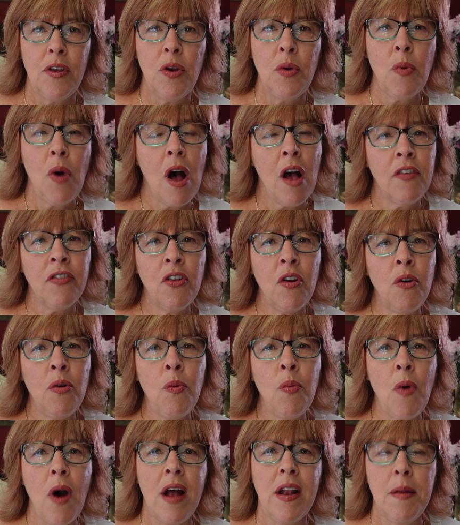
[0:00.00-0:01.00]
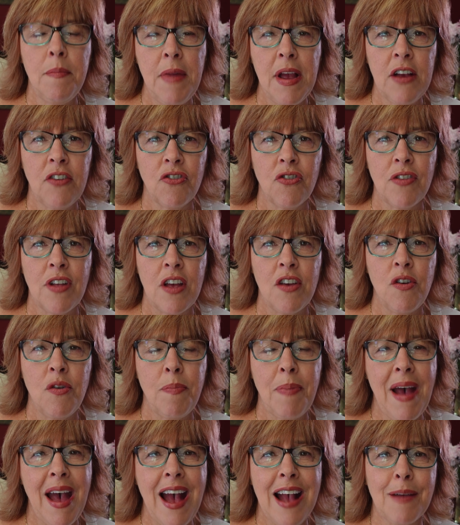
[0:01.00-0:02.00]
You also want to make sure that you
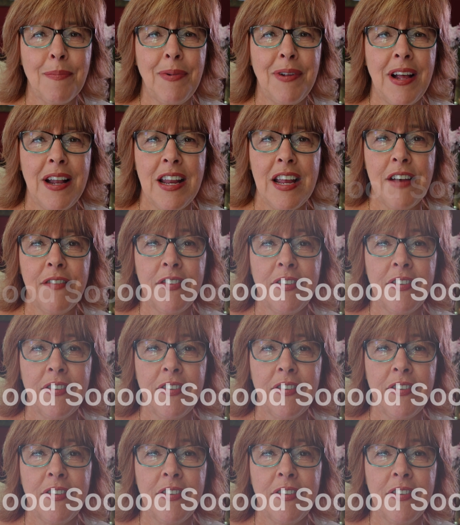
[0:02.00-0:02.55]
pack plenty of